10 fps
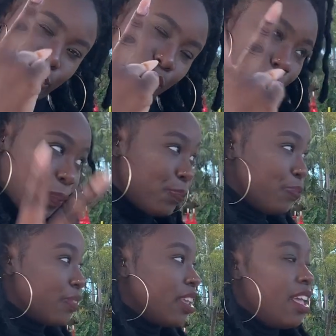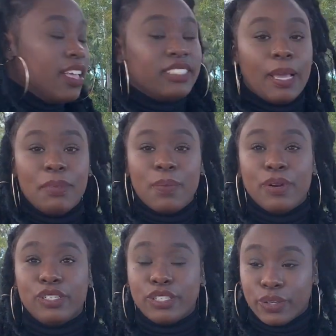2. Step number
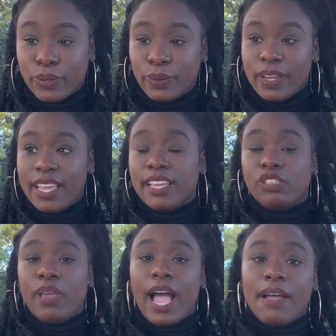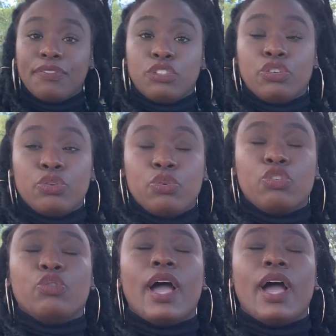2 is you have to